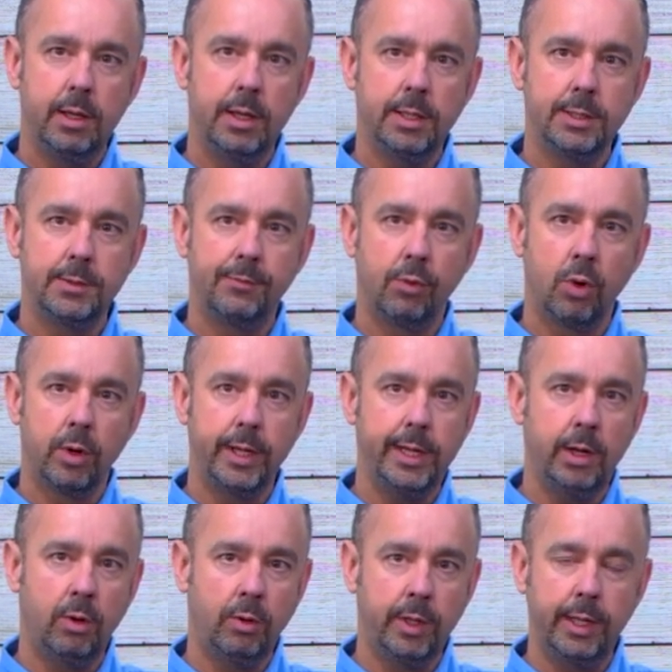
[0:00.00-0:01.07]
is for
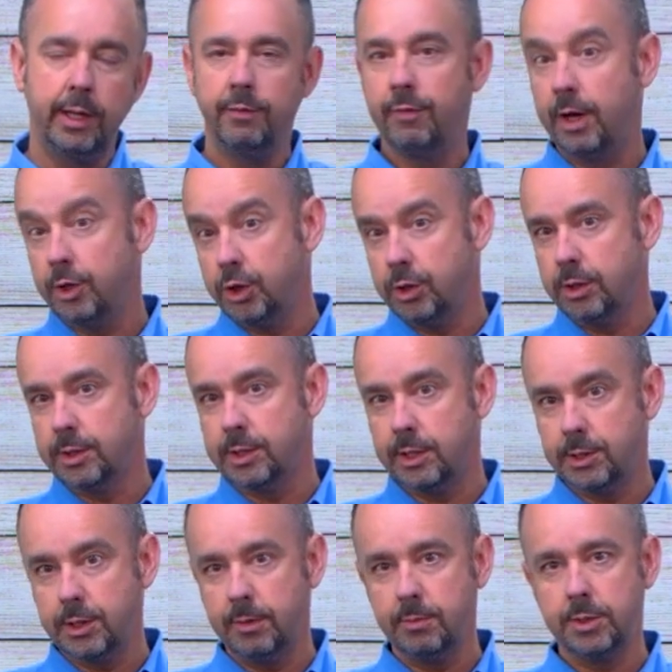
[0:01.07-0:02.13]
heat-only conventional
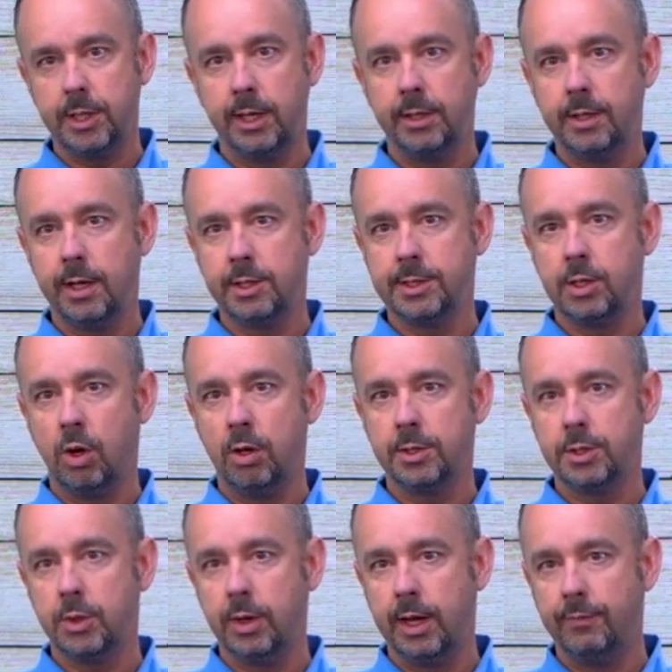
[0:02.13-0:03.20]
systems, and it does
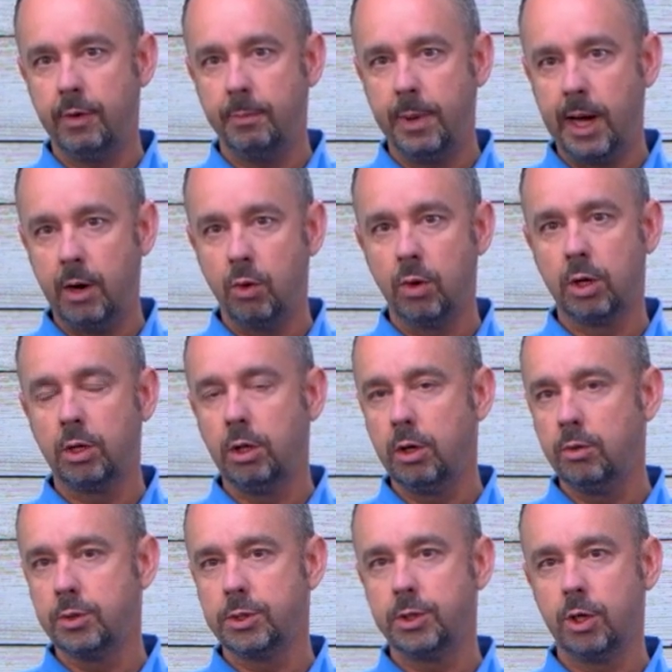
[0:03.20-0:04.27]
also have a power
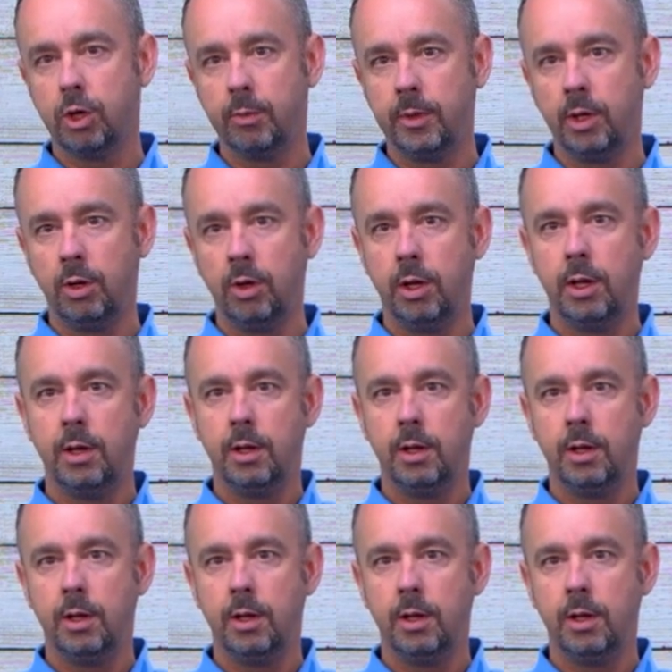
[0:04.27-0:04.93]
closed terminal